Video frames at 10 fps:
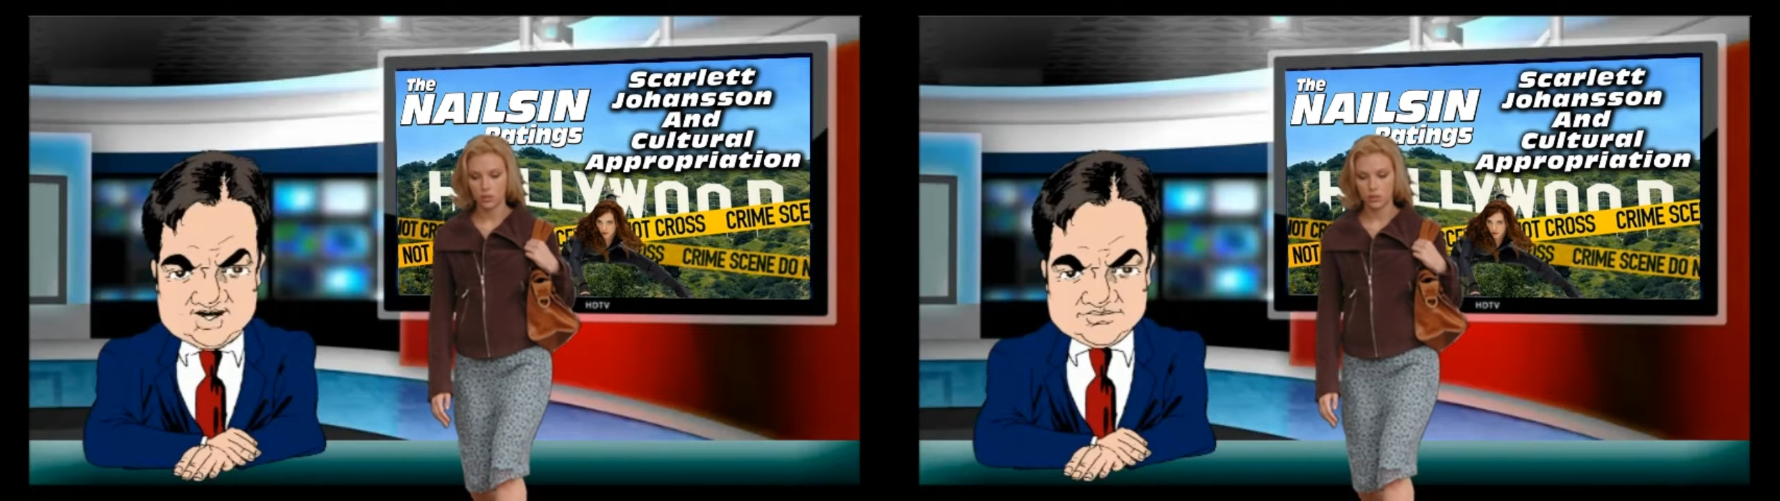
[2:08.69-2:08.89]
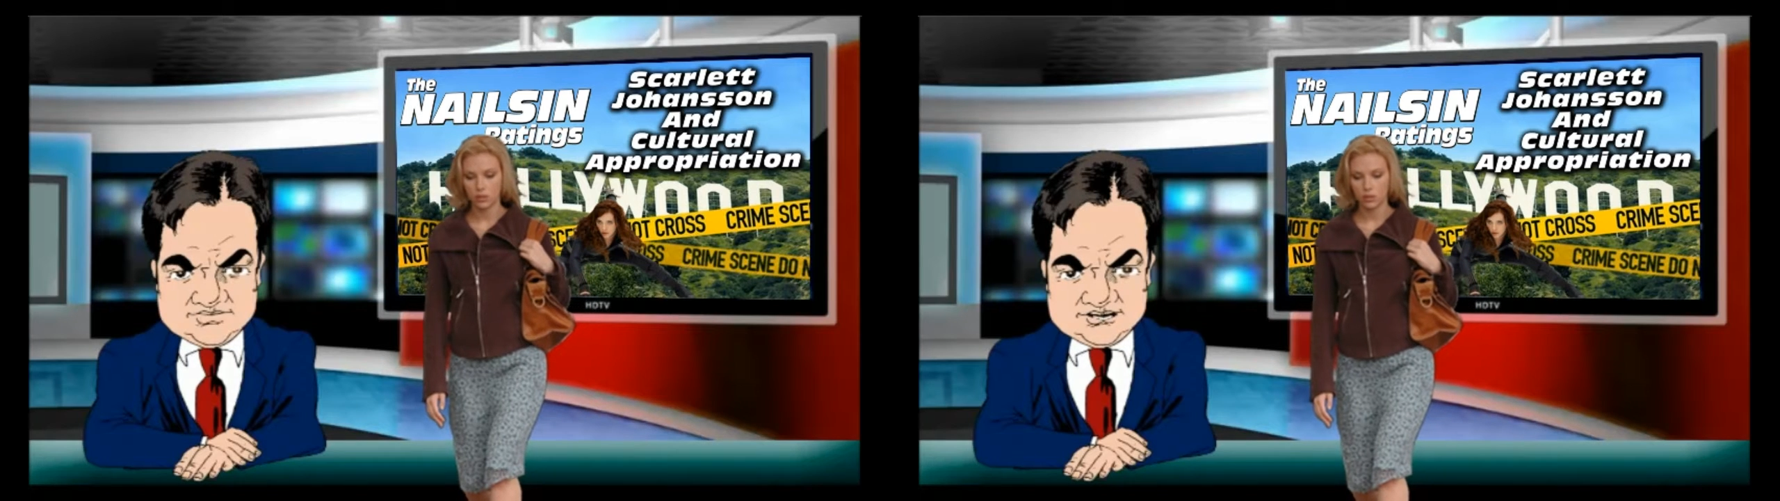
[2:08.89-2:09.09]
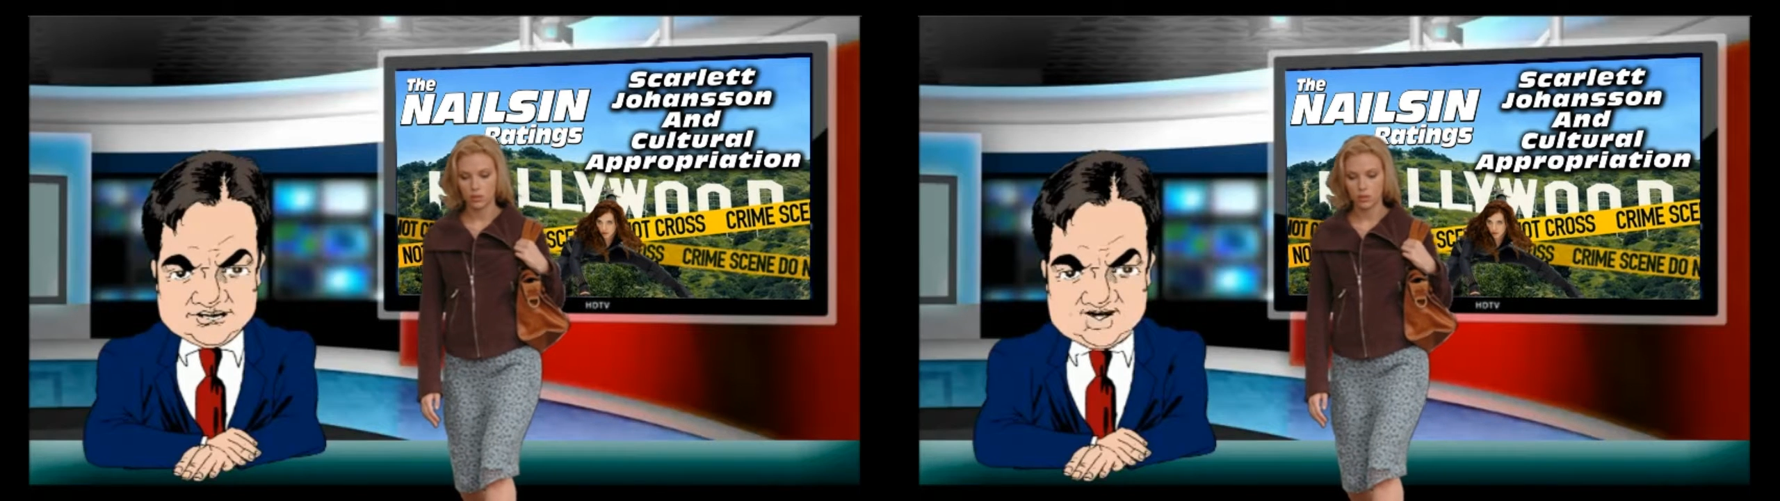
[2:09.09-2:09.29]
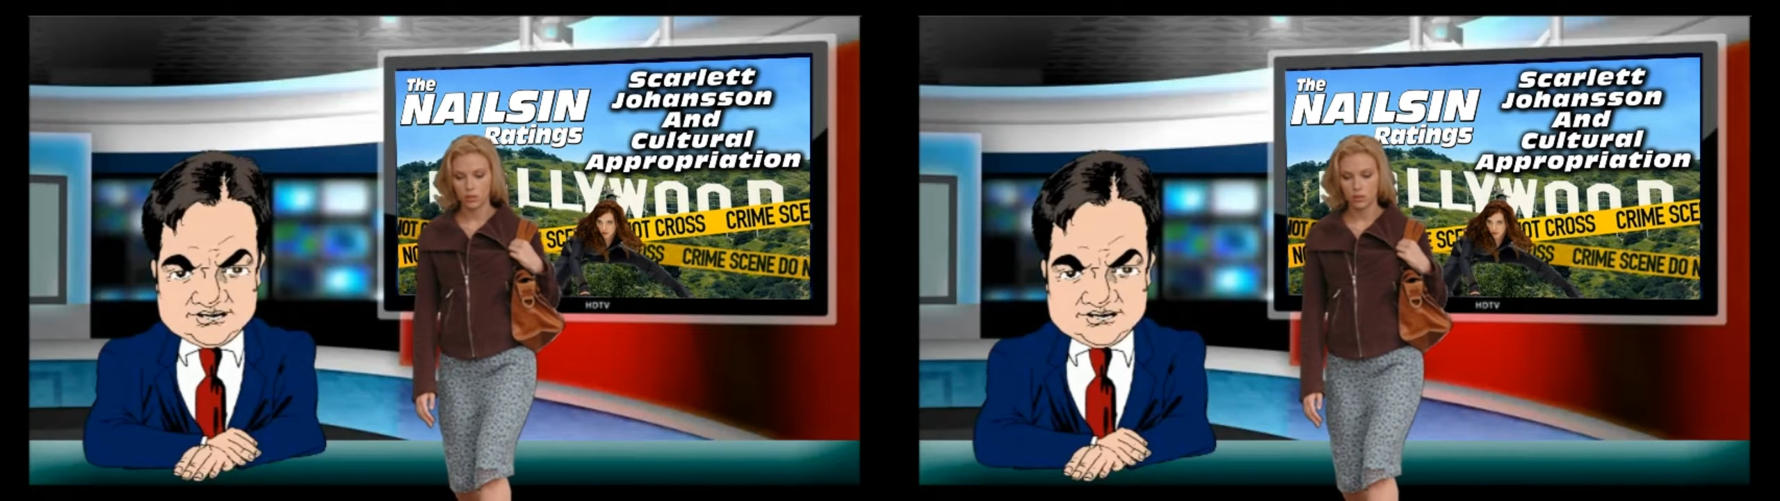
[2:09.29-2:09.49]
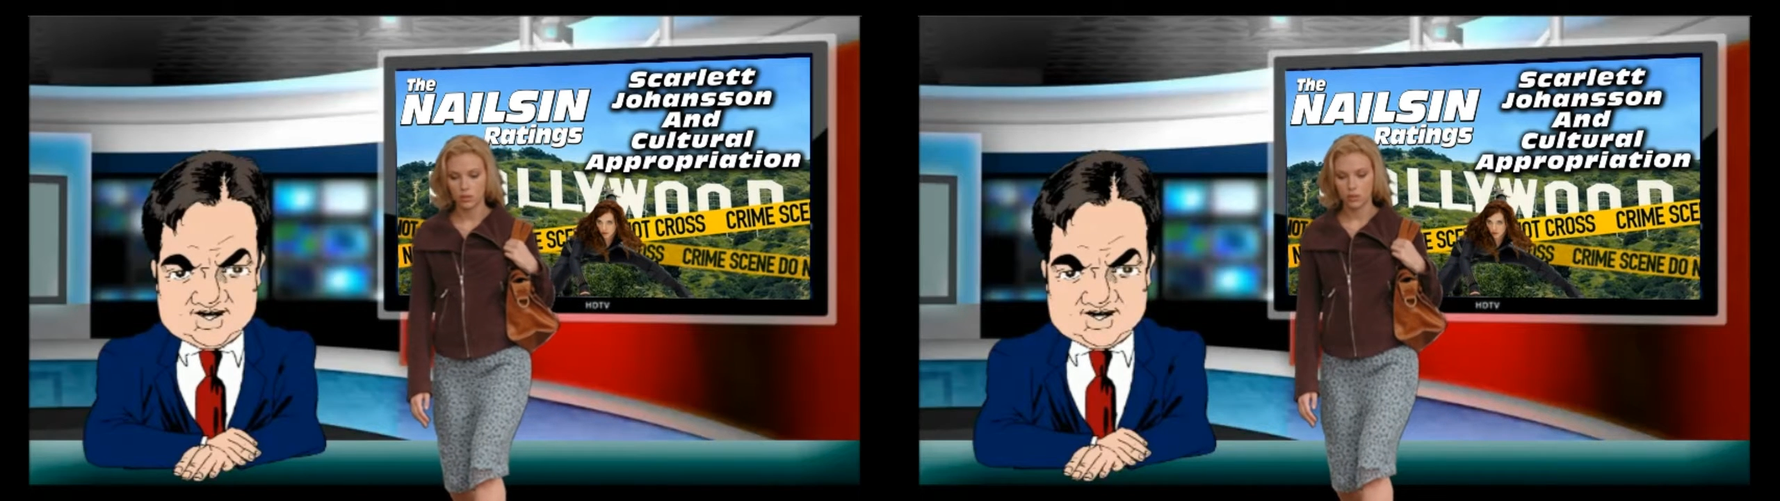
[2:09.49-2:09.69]
on Our
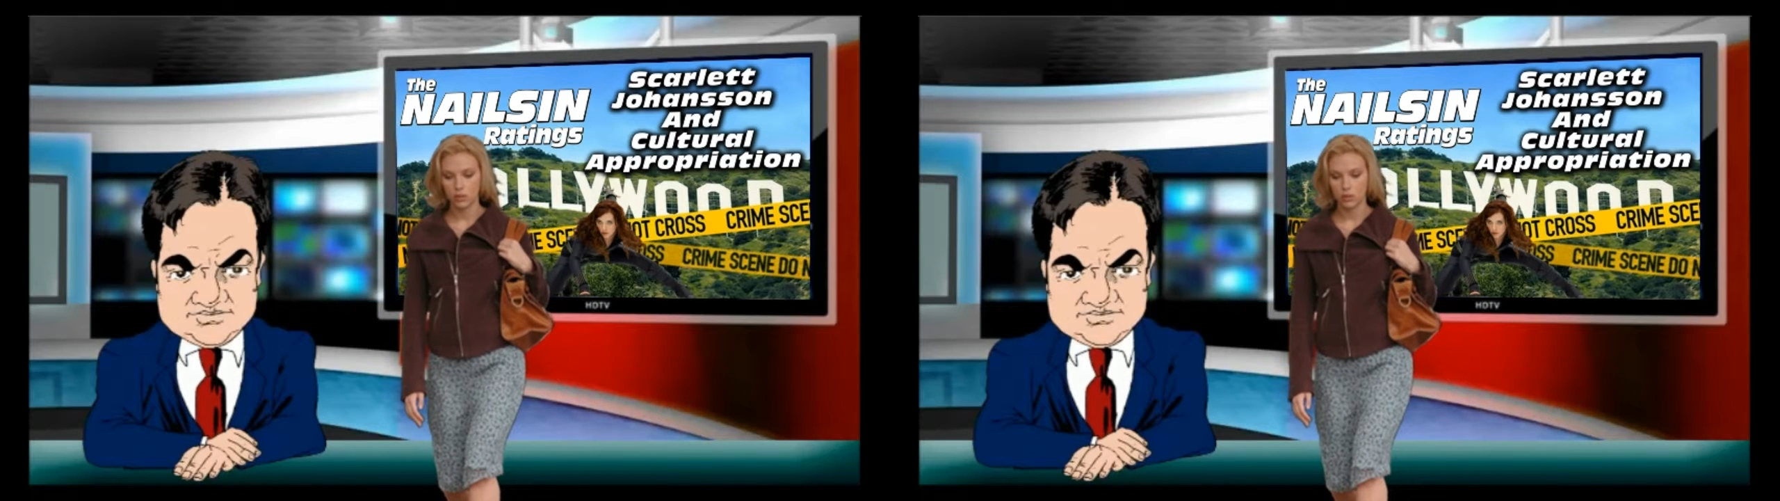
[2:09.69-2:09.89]
cultural